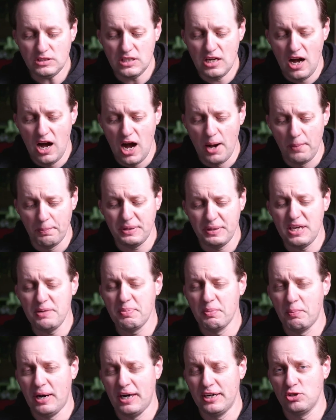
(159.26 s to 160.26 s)
um, keep
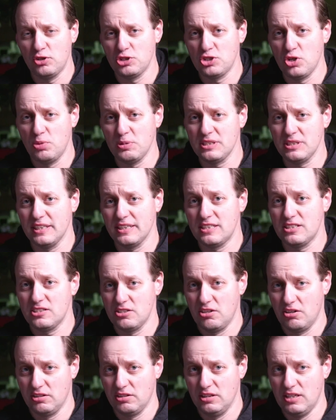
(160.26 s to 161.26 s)
in mind it's almost like
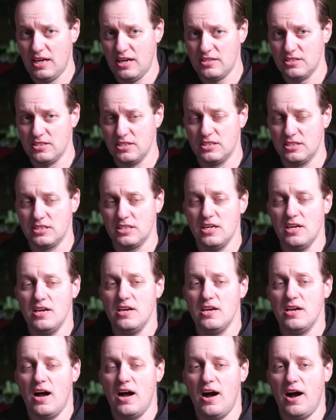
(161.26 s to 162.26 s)
sunglasses.
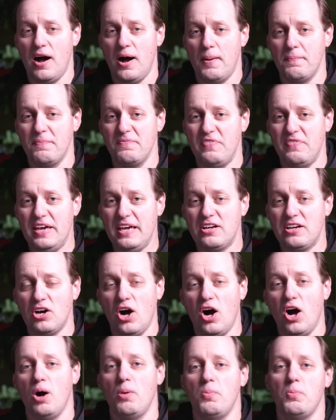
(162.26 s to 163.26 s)
Um, they
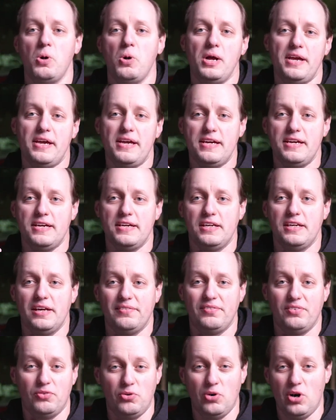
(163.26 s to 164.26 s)
come in a
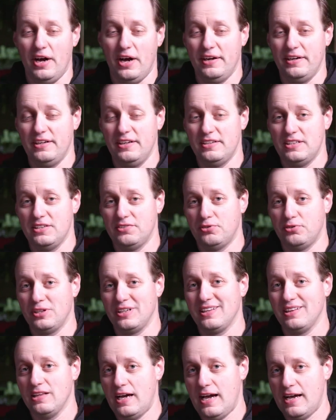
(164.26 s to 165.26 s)
variety of
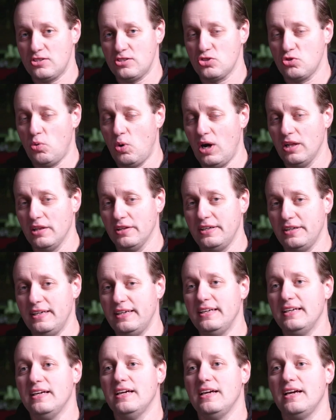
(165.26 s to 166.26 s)
different glass
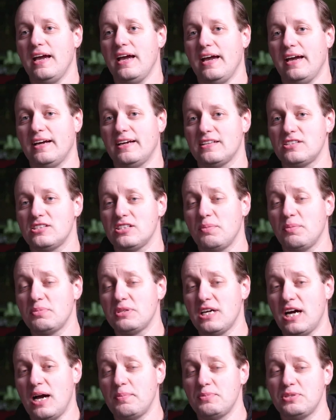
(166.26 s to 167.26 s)
quality and
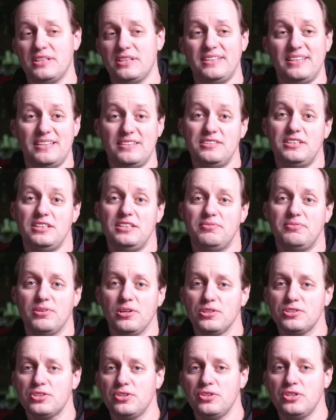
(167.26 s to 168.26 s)
sometimes an ND
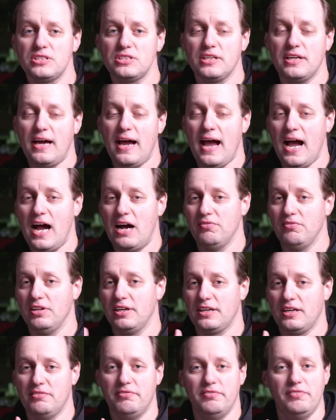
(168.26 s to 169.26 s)
filter is going to have
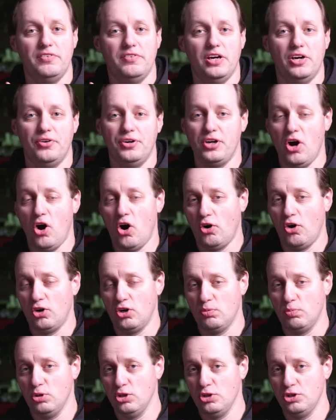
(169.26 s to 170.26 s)
like a very
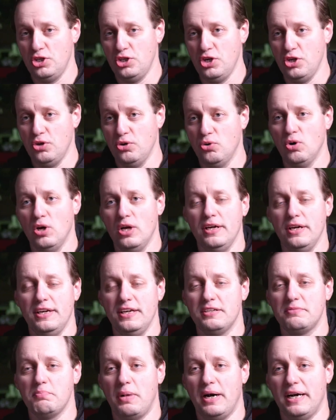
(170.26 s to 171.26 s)
horrible hue.
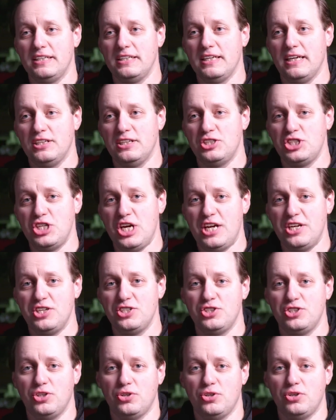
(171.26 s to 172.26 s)
It might uh,
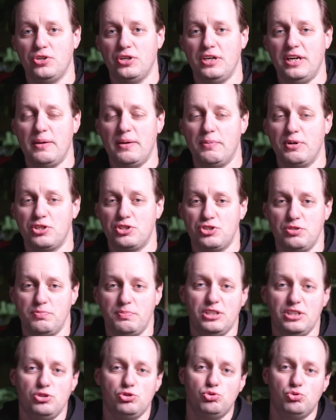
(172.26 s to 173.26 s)
change your image to
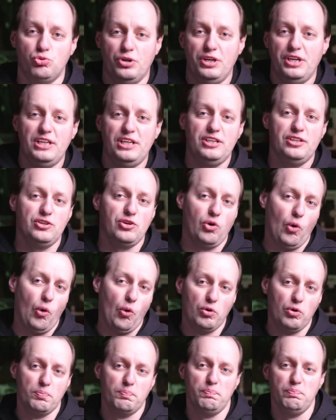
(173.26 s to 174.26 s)
be green
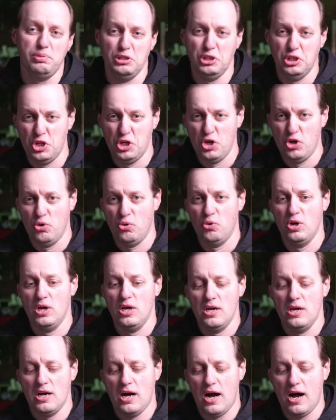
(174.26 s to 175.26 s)
or blue.
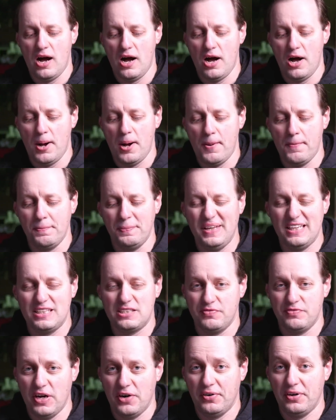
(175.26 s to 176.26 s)
Um,
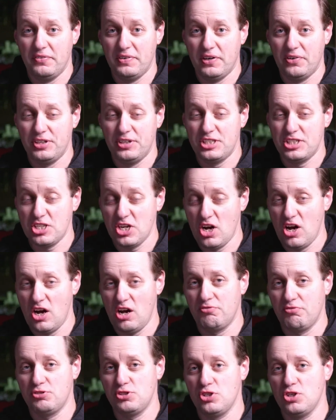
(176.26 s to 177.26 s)
it's very, very
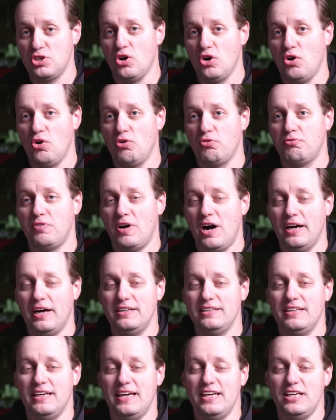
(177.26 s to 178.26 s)
tough to go
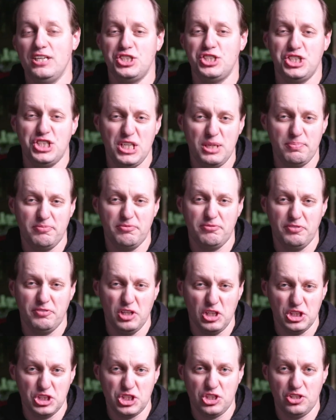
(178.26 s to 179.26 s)
find a cheap
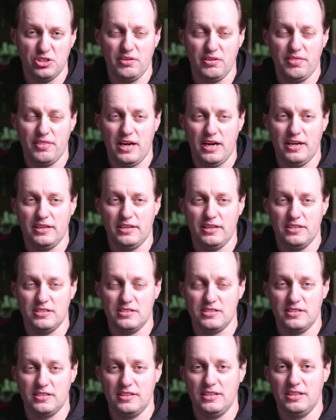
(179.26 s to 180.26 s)
filter that
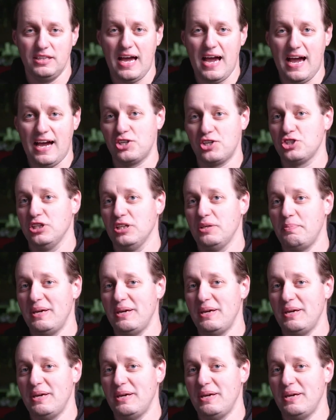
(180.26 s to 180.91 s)
is going to actually